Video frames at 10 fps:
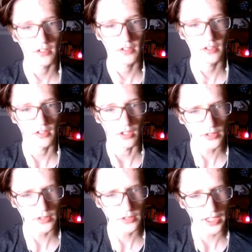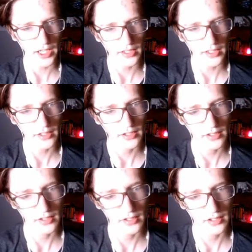Oh, okay. Cool.
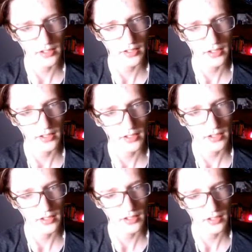What you got there?